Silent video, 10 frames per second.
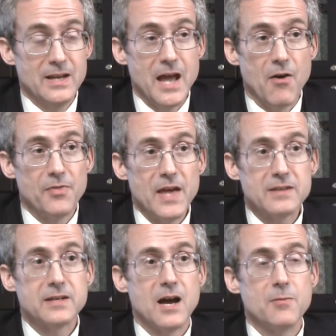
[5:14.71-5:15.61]
Now, at
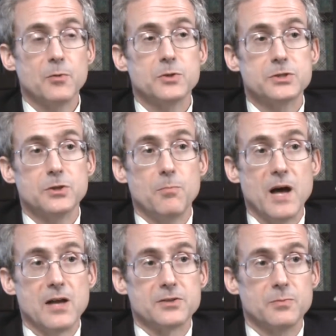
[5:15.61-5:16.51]
that time, it was still
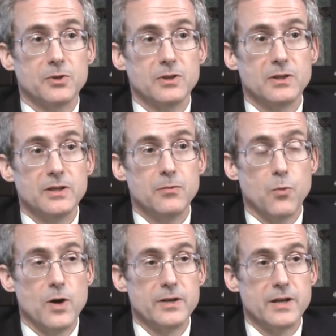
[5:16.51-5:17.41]
possible, if
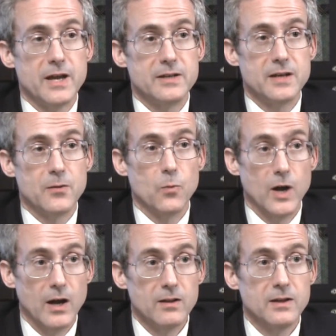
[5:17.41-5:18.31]
one had done
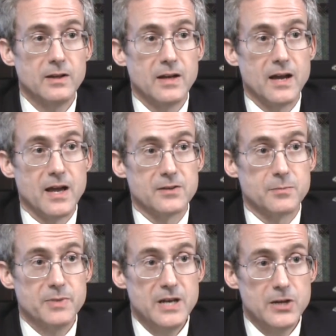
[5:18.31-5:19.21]
well as
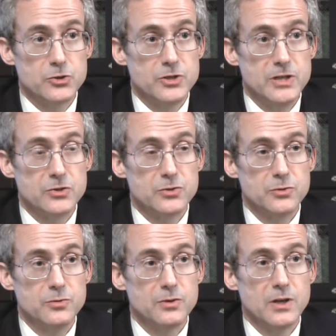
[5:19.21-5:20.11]
a PhD
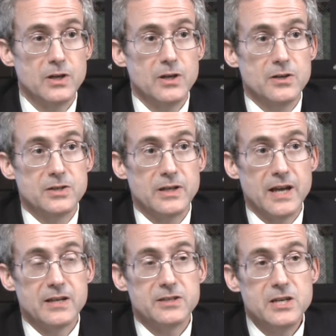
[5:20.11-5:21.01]
student, to
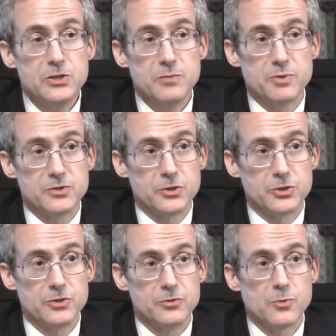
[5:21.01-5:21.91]
get a teaching
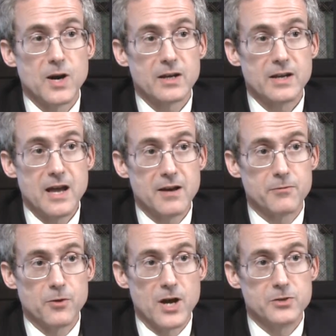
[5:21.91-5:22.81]
position directly out
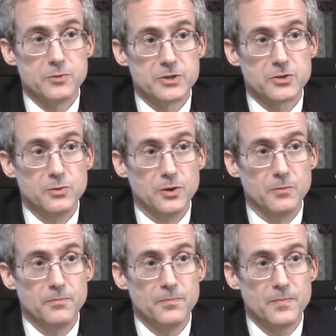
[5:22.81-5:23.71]
of graduate
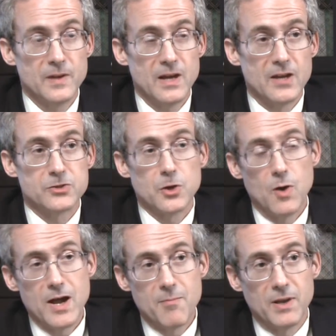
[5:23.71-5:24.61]
school. And so
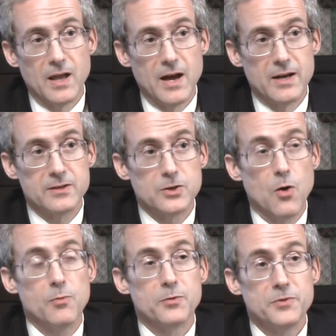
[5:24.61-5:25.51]
I applied to
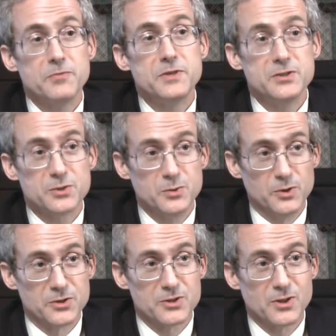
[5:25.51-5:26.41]
over 50
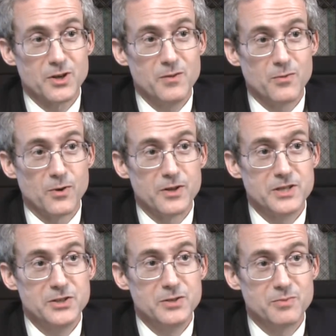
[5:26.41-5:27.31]
schools looking for a
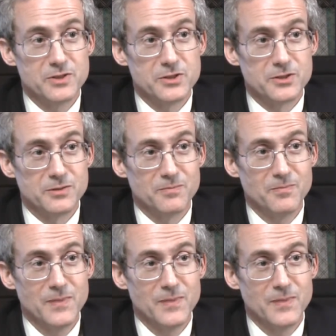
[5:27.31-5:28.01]
teaching position.